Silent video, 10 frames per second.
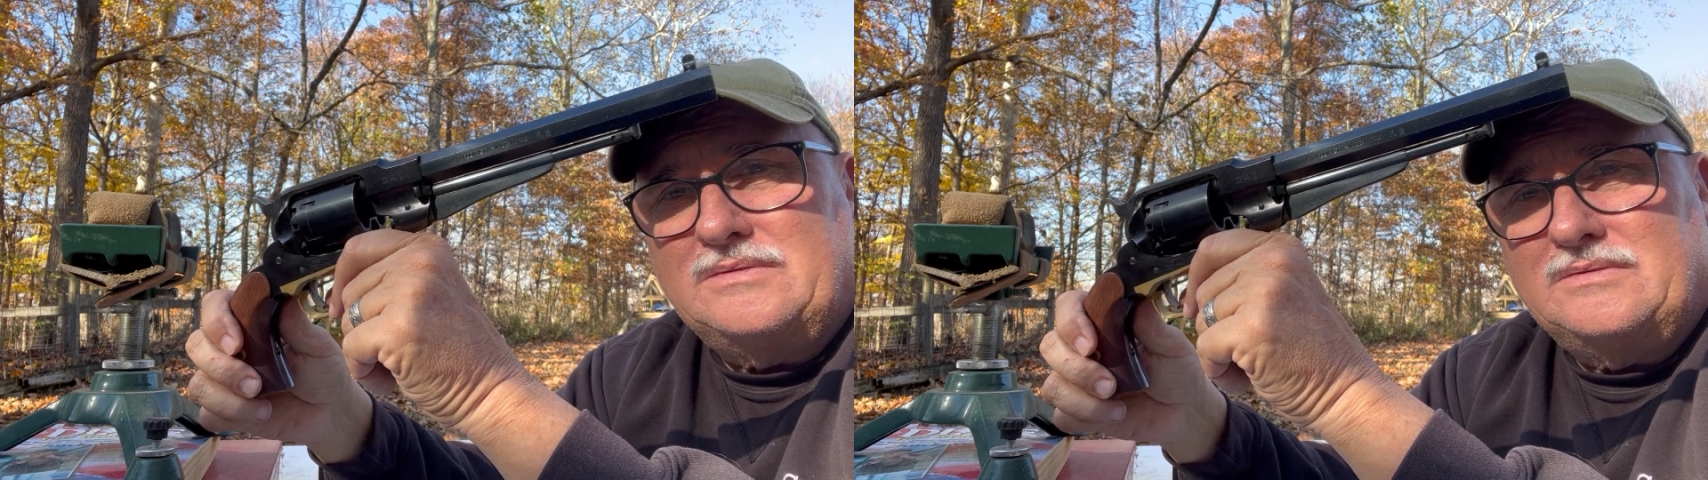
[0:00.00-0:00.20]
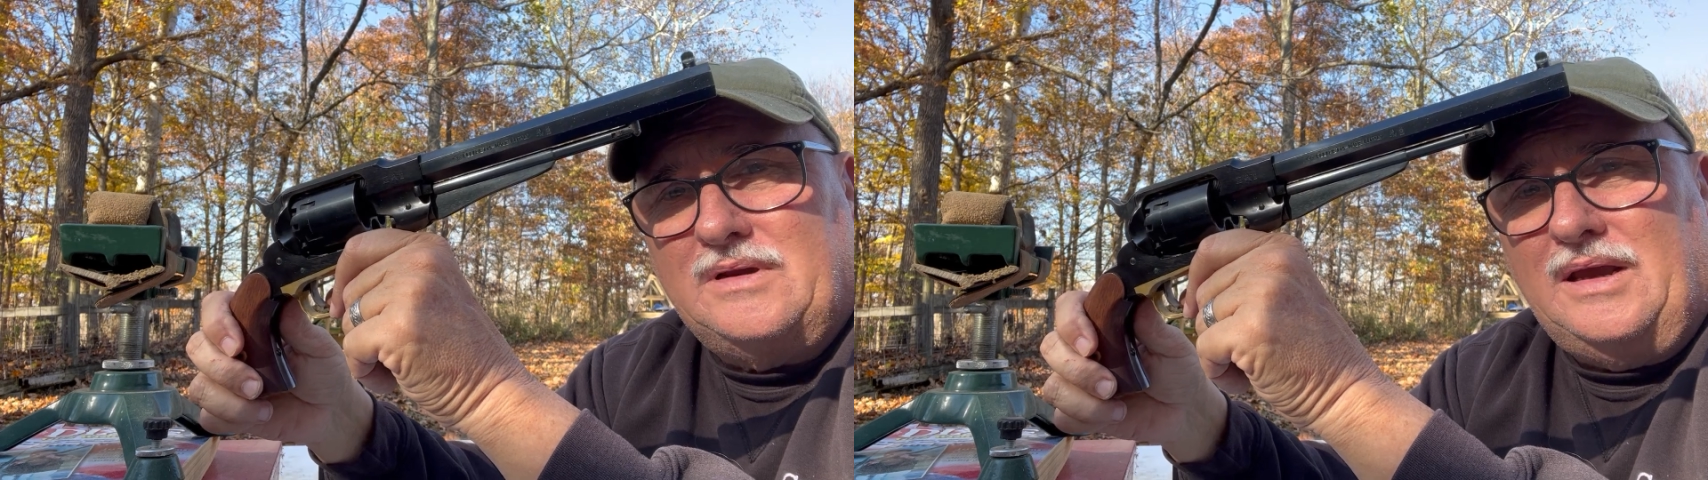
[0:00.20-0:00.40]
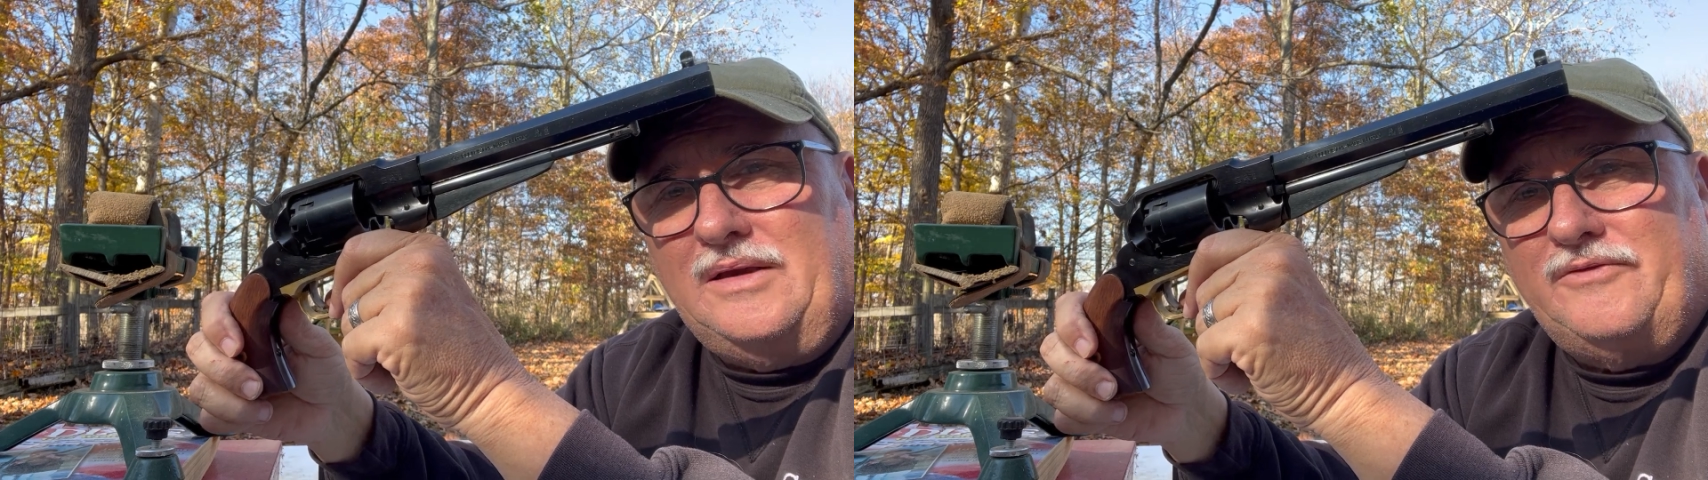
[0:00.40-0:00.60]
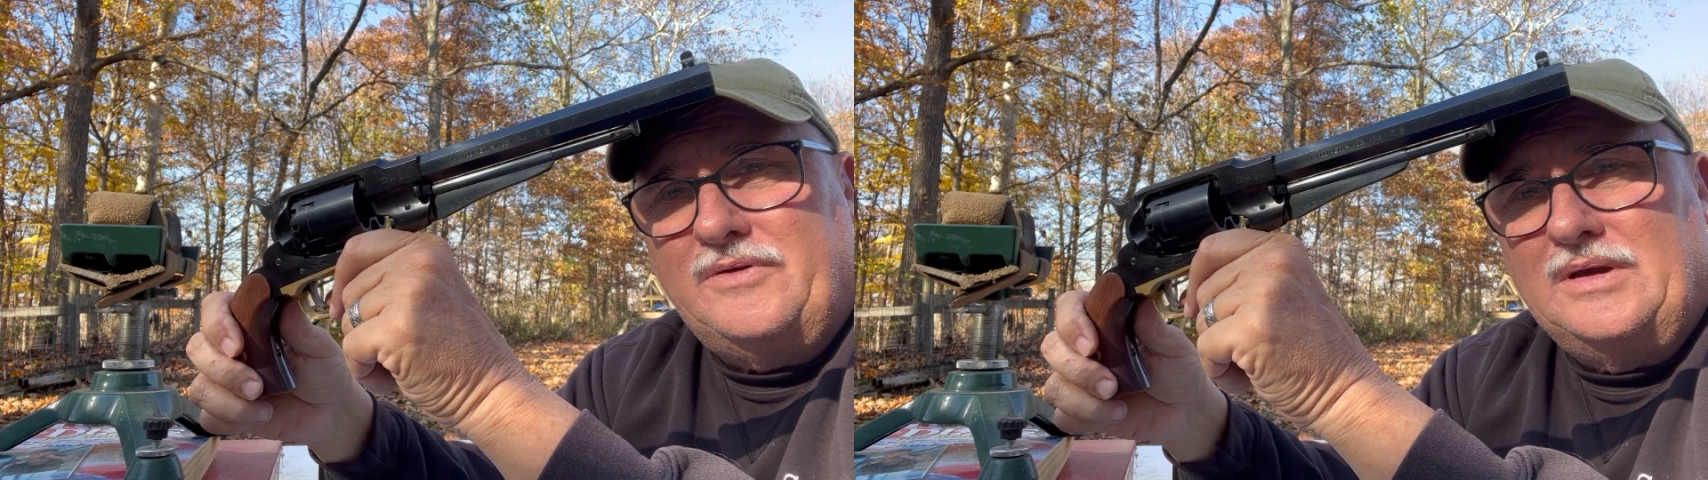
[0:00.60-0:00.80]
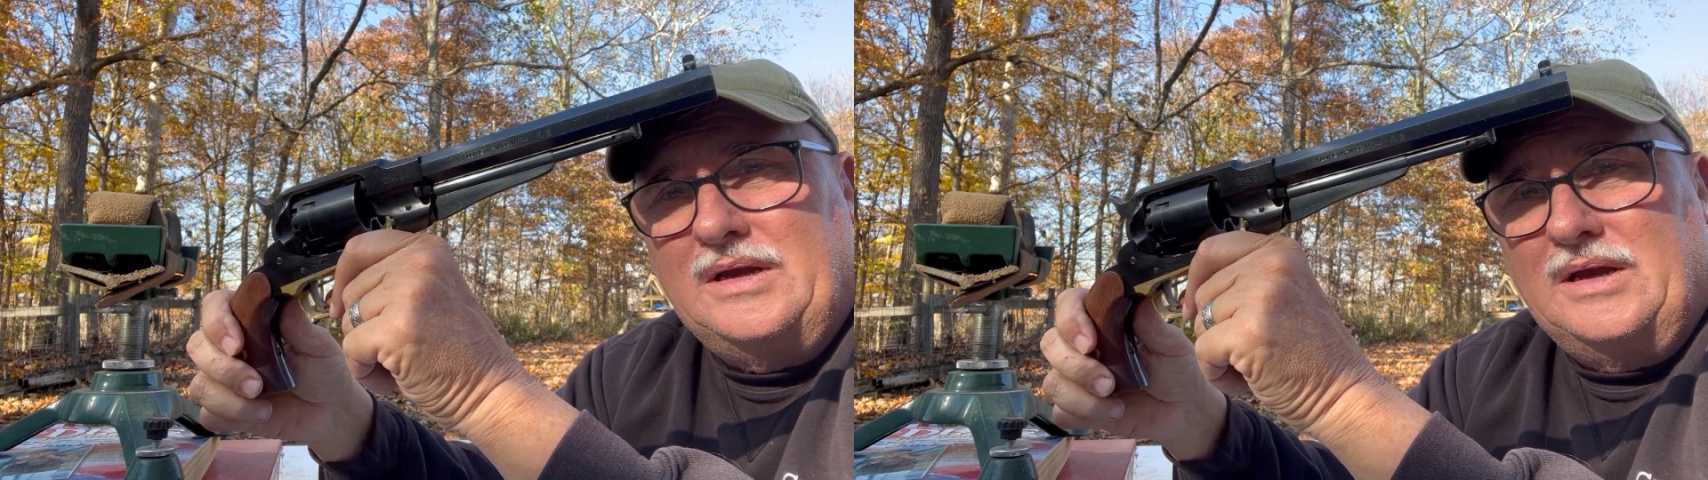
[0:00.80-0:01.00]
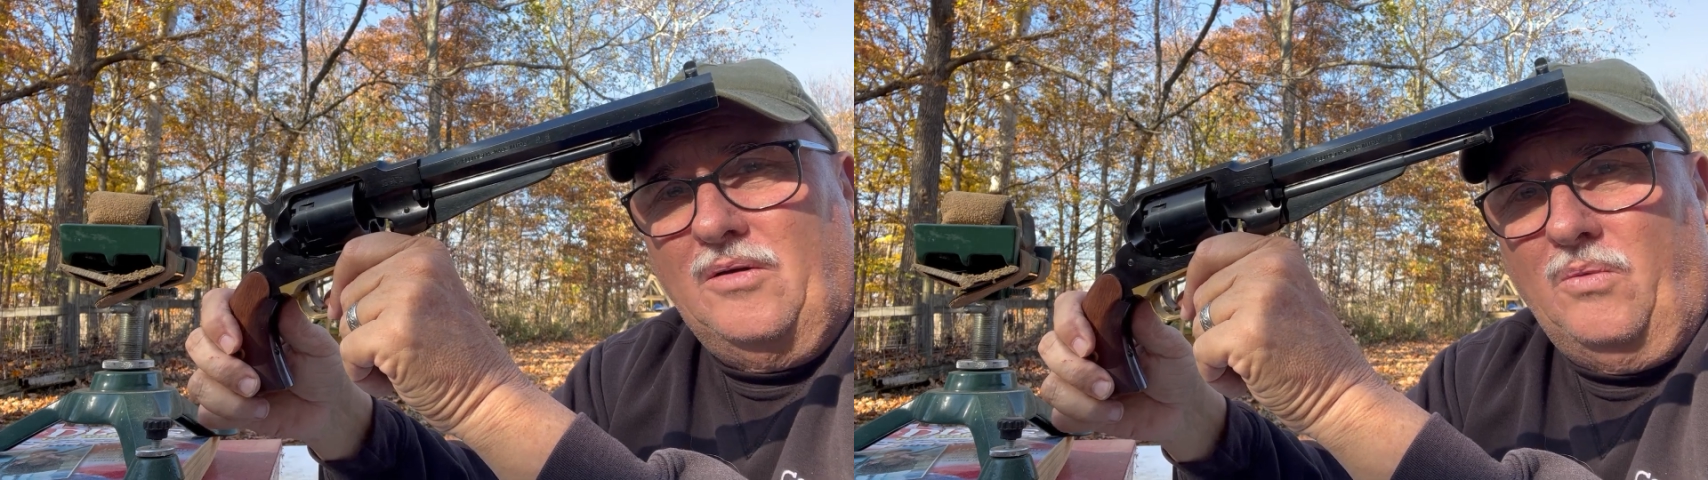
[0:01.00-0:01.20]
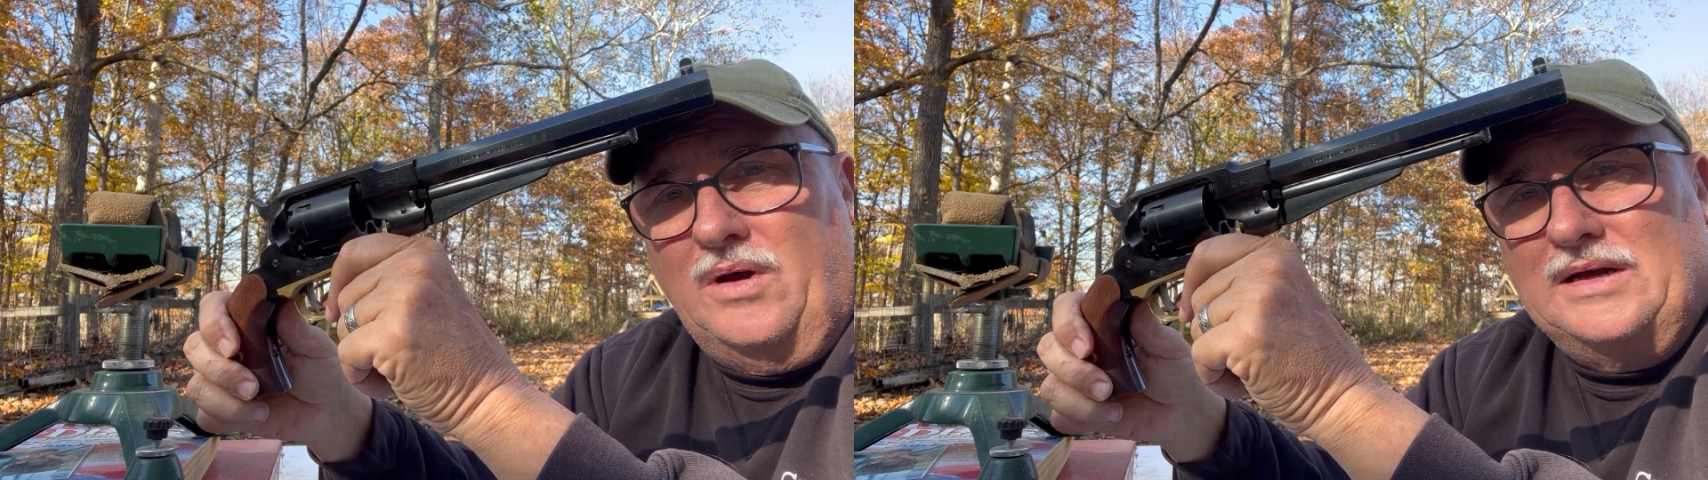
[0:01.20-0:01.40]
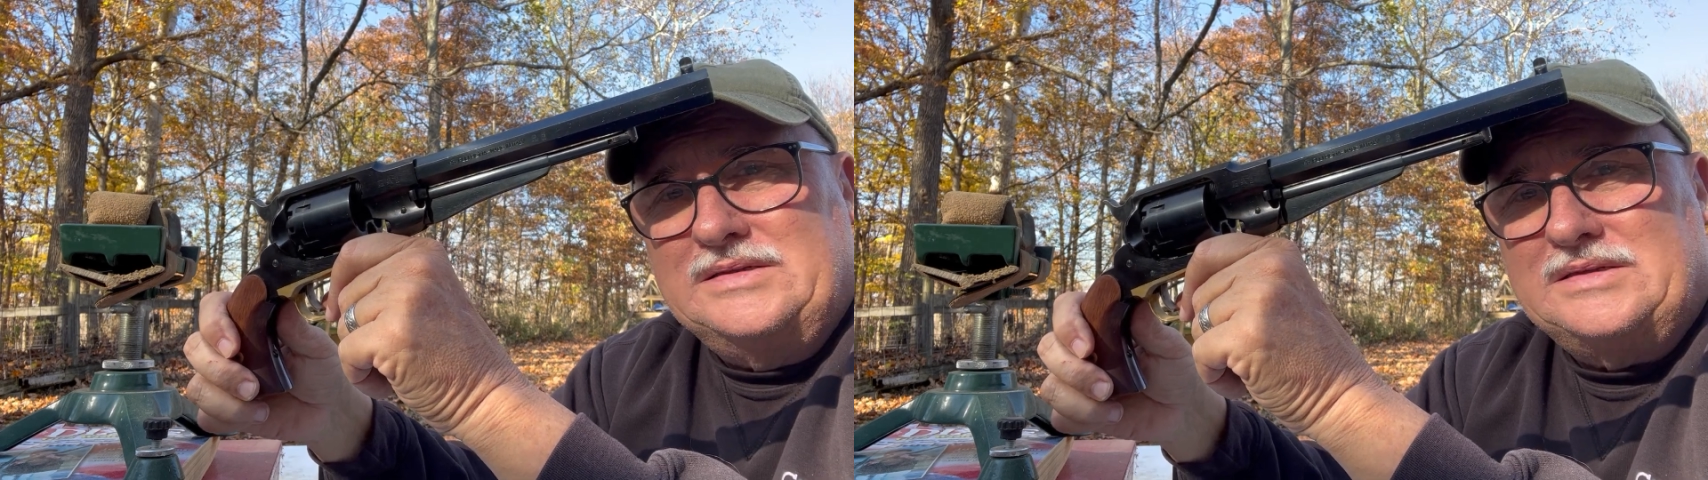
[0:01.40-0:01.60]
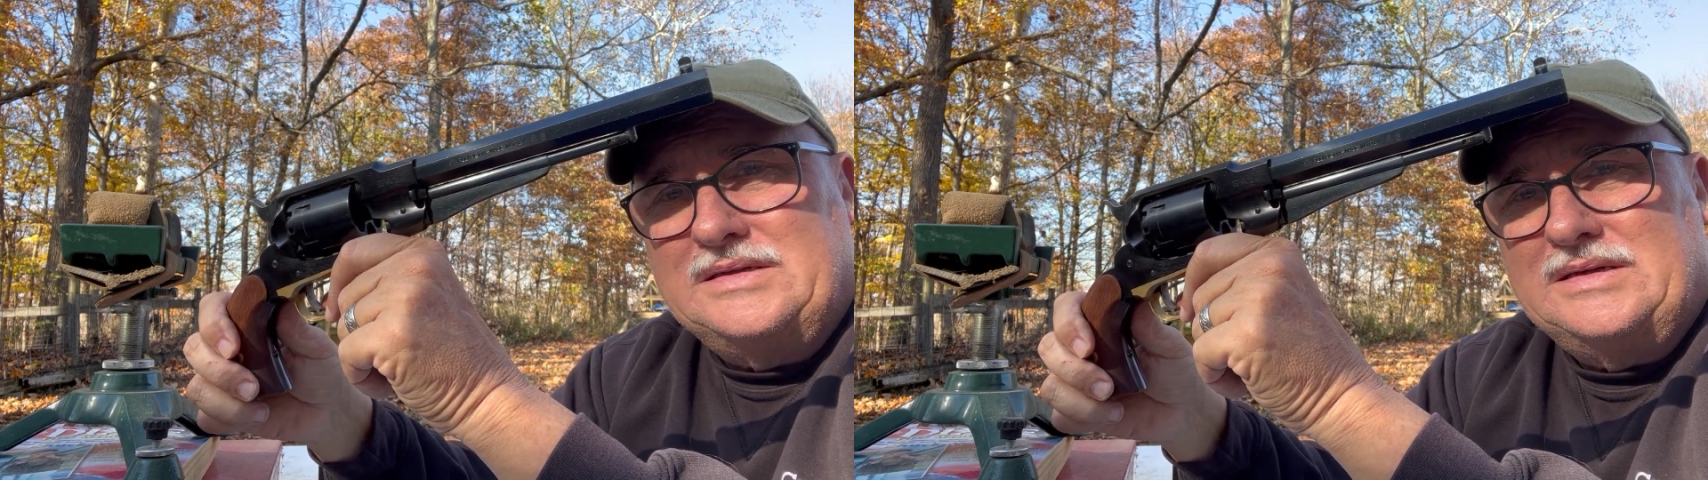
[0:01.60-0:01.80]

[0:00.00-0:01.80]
life was